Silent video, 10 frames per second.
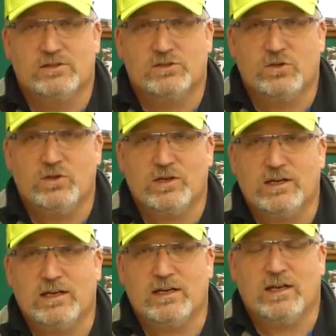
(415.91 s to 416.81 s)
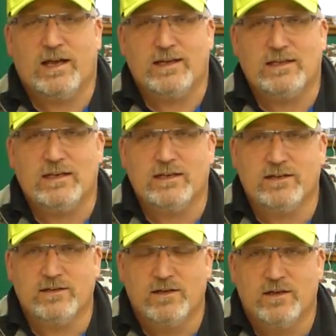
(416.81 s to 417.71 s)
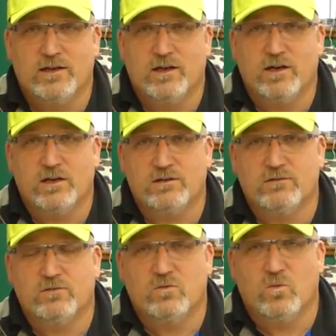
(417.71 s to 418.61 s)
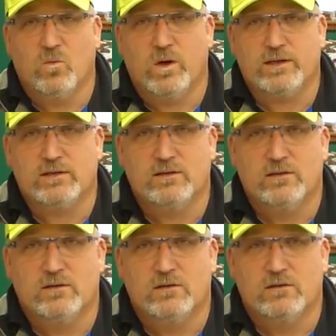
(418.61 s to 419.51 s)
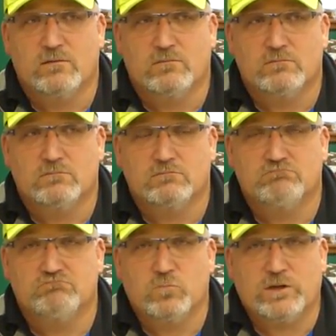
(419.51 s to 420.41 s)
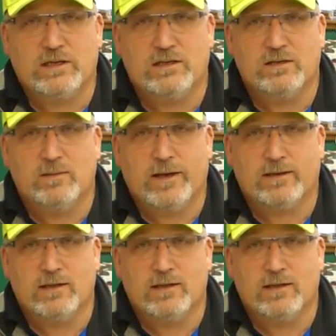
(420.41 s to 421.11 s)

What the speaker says: so you can get an idea of what they did back